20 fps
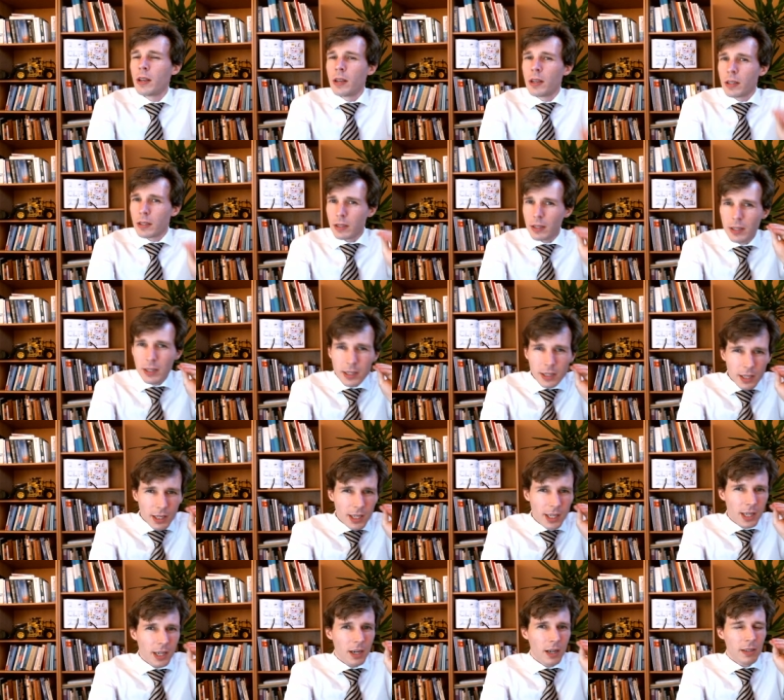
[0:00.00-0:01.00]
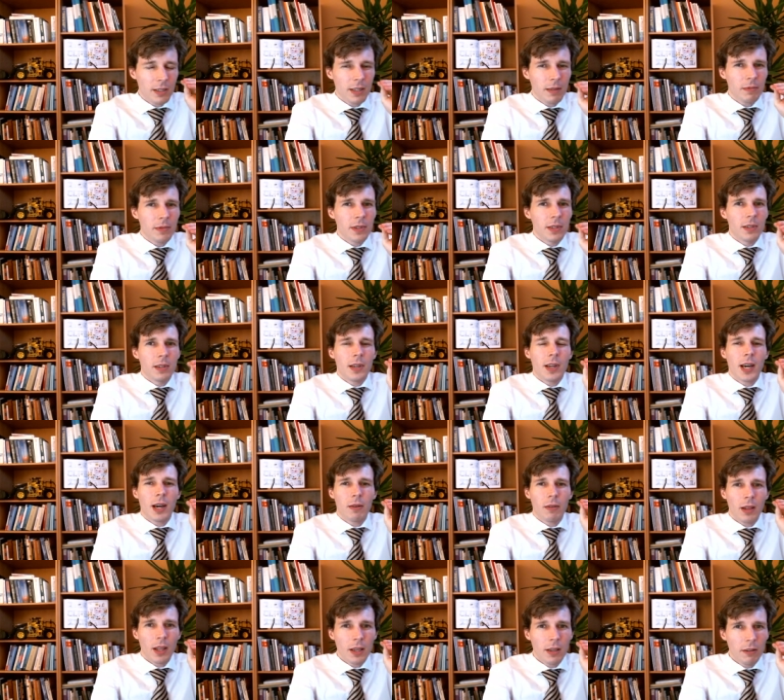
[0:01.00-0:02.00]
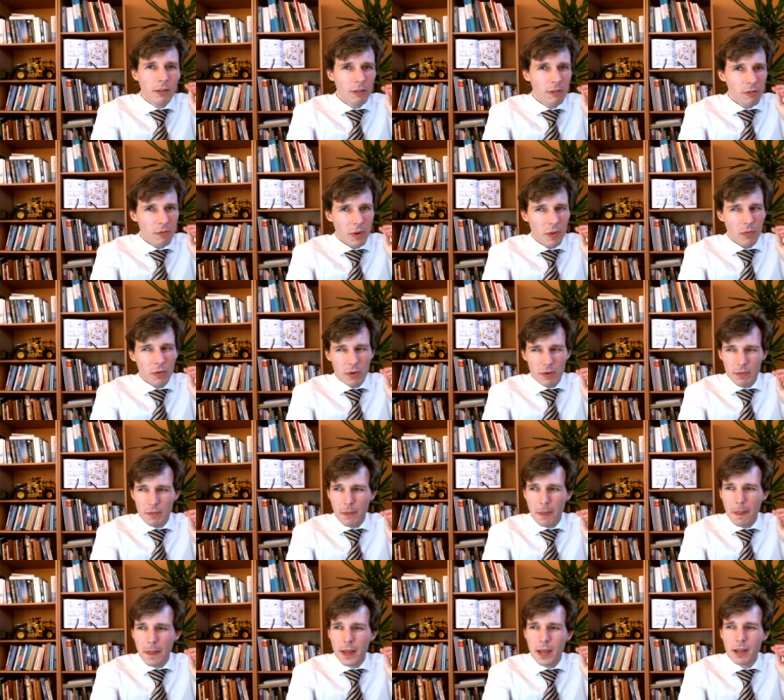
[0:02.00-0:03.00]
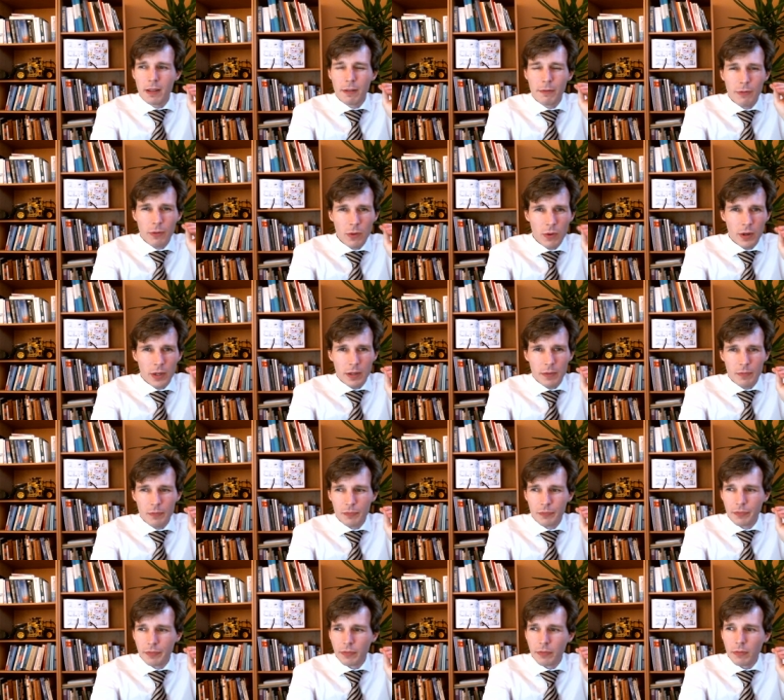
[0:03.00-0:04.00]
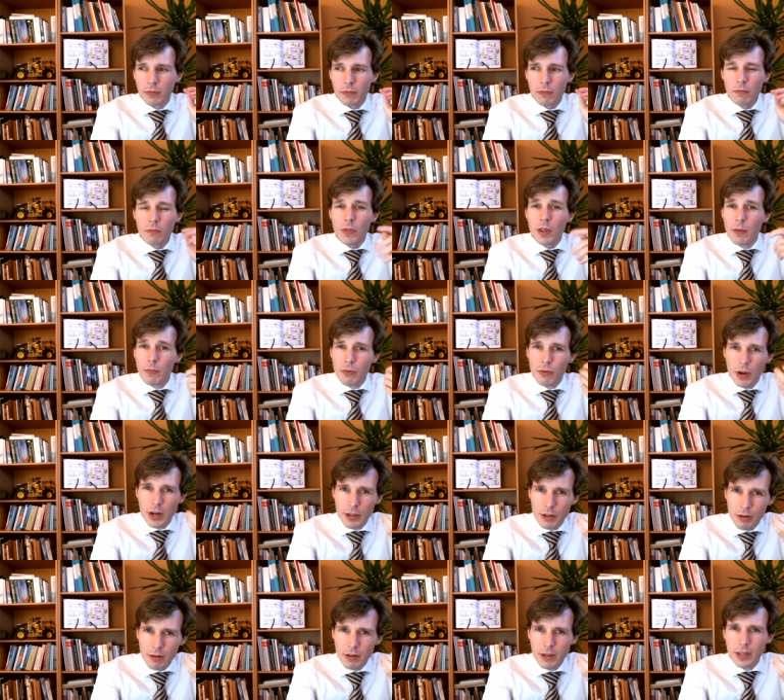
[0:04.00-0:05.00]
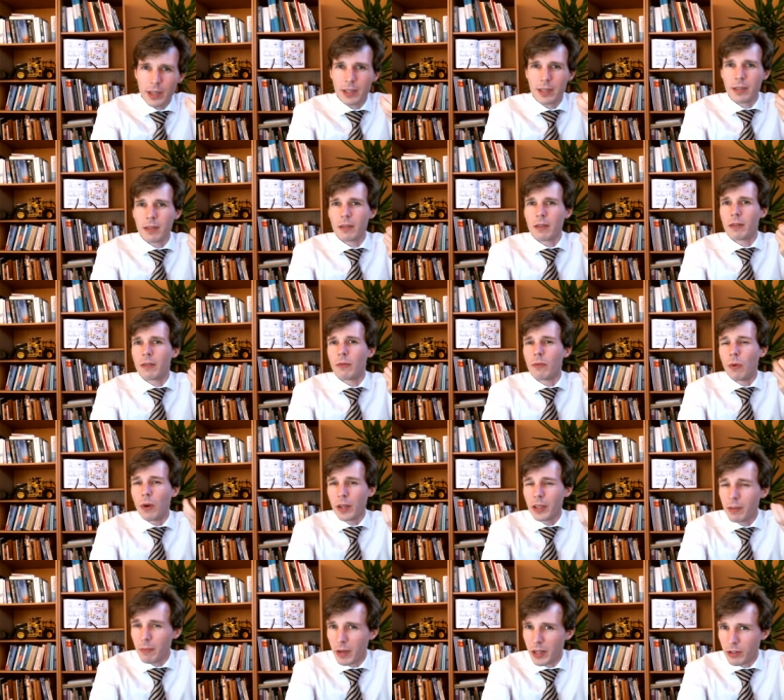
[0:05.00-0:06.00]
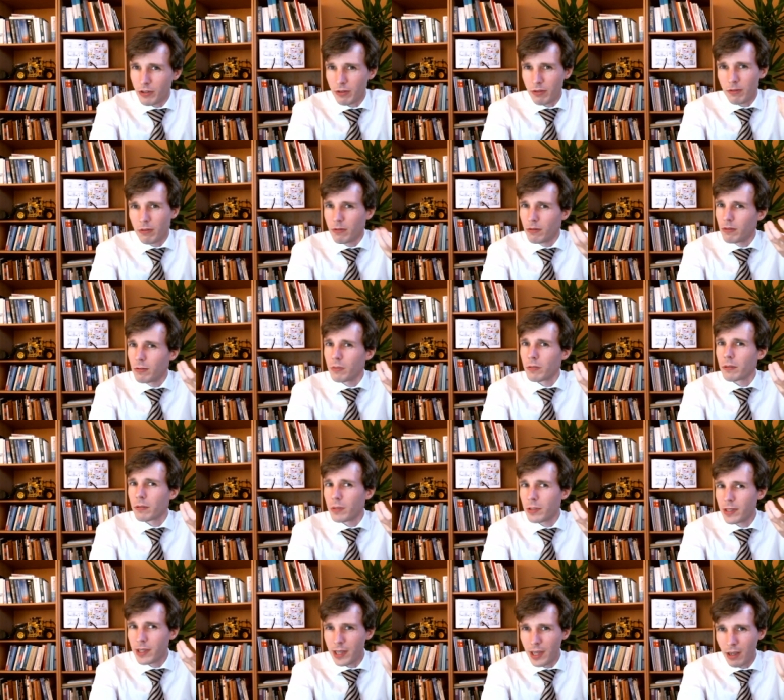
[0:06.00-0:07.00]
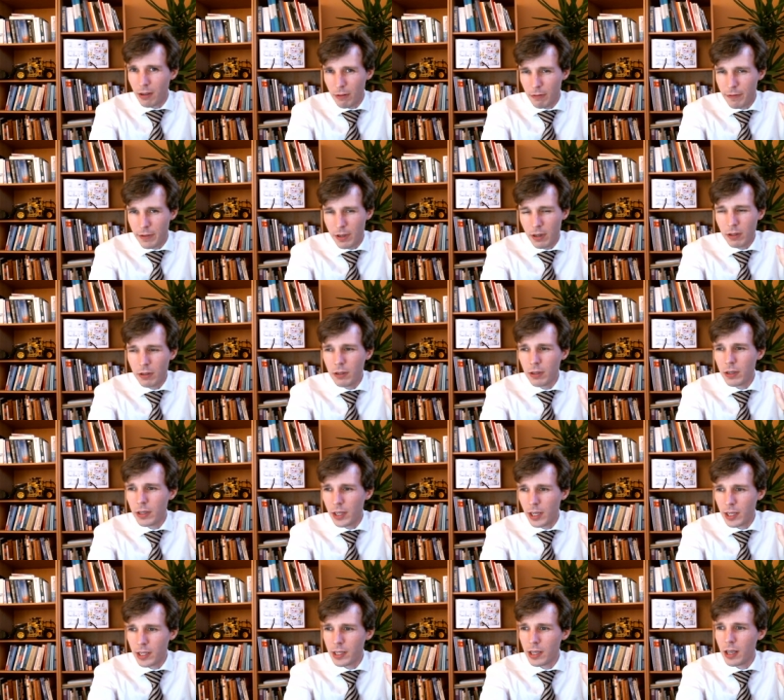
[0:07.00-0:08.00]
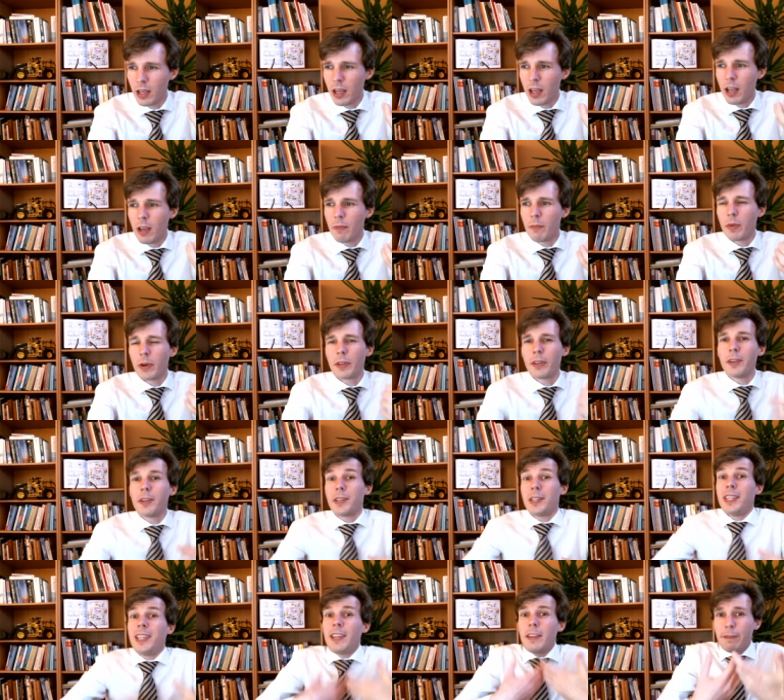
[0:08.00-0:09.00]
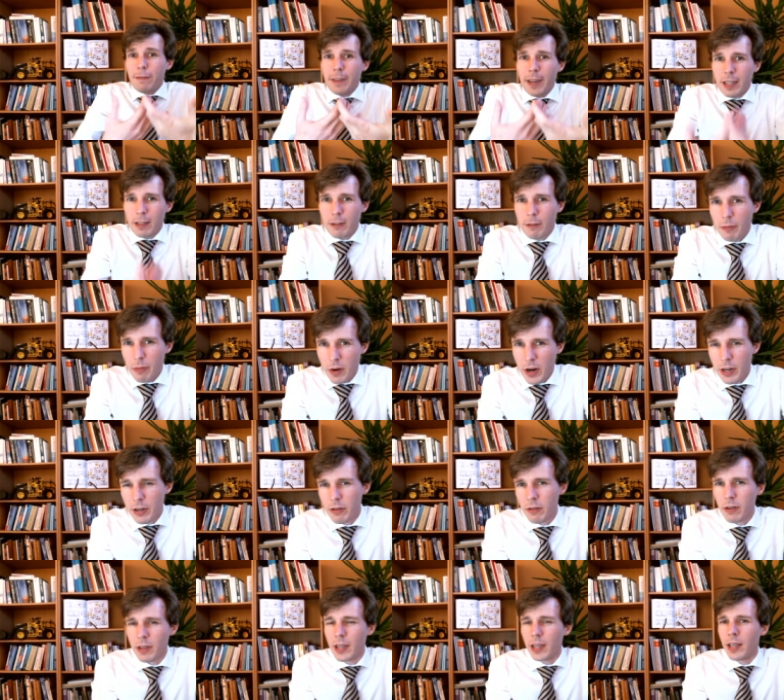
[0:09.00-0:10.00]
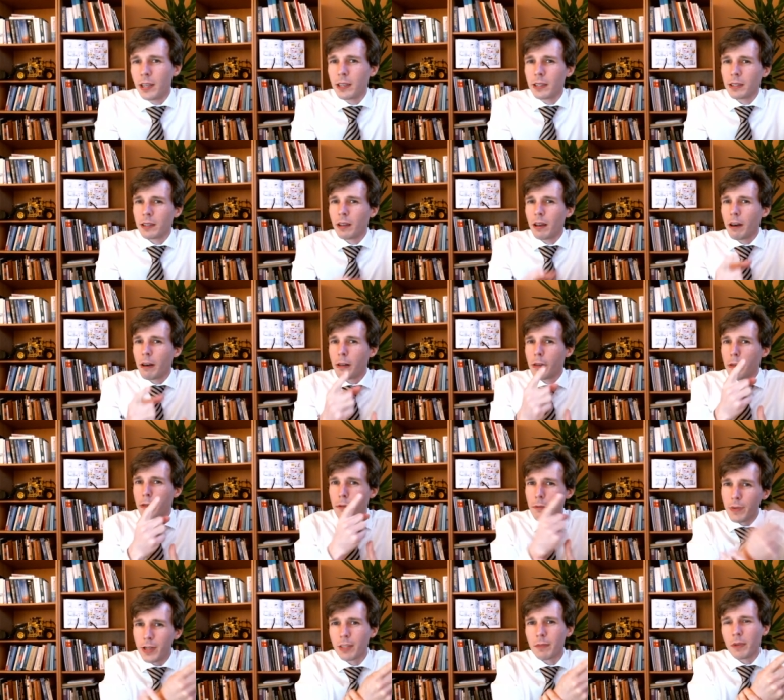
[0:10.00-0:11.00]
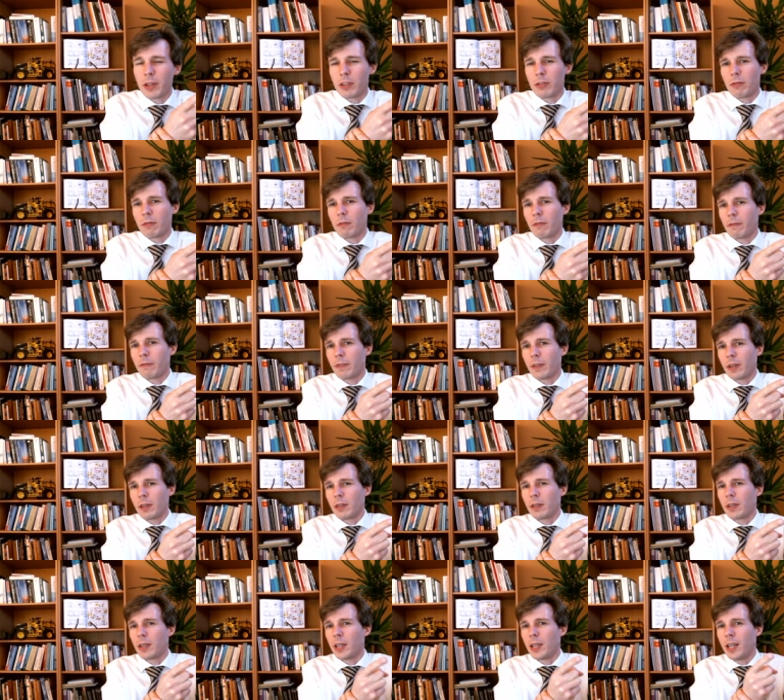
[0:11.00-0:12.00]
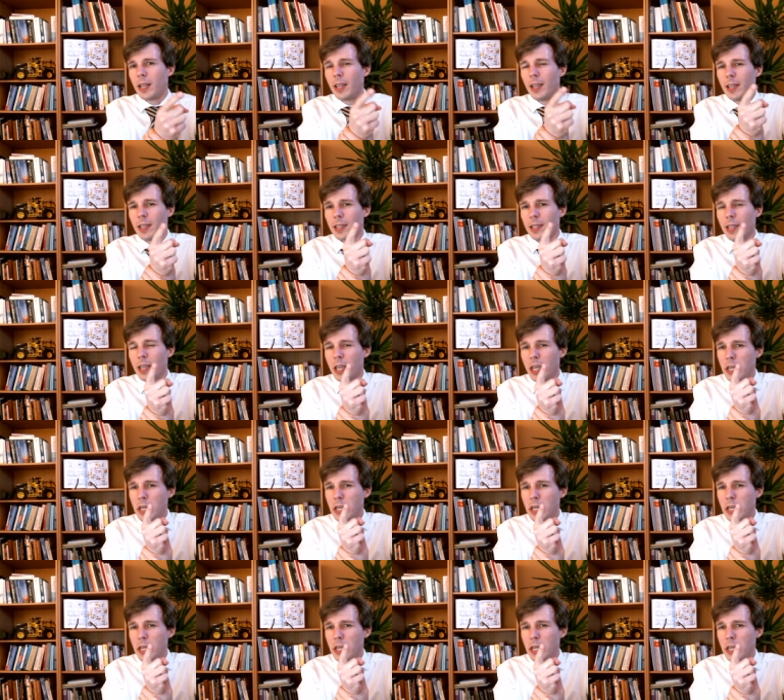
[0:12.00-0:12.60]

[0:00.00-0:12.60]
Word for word: So this is the key concept I would like you to remember. In a fluid, pressure is a one-dimensional scalar field, yes, but the effect of pressure is a three-dimensional field. It is